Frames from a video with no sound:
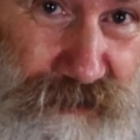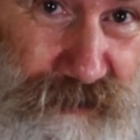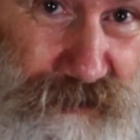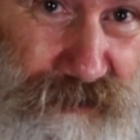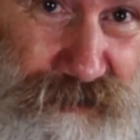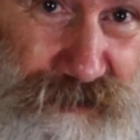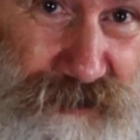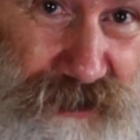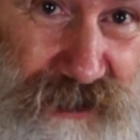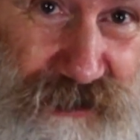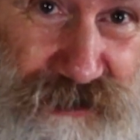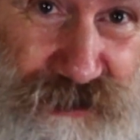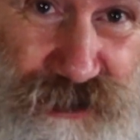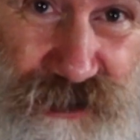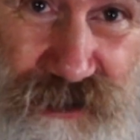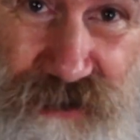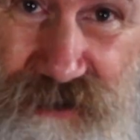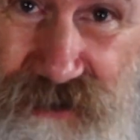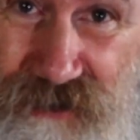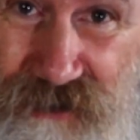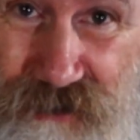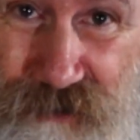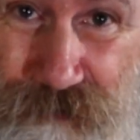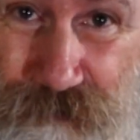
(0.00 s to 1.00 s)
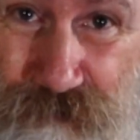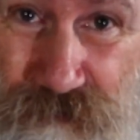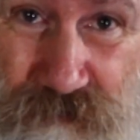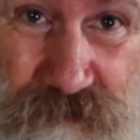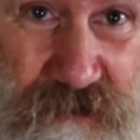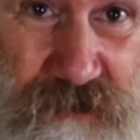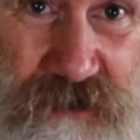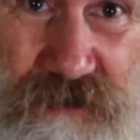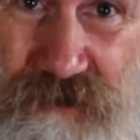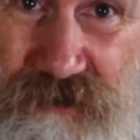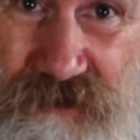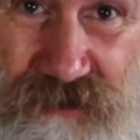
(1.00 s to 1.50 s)
occasionally,
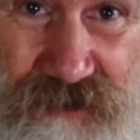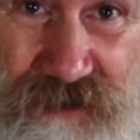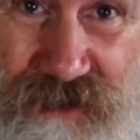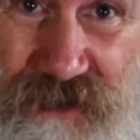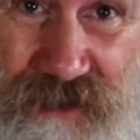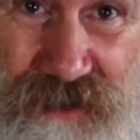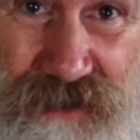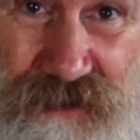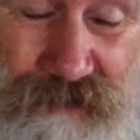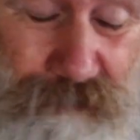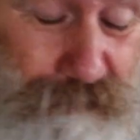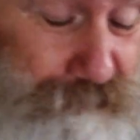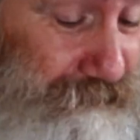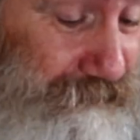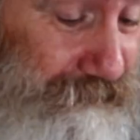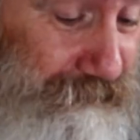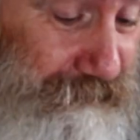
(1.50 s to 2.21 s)
yeah,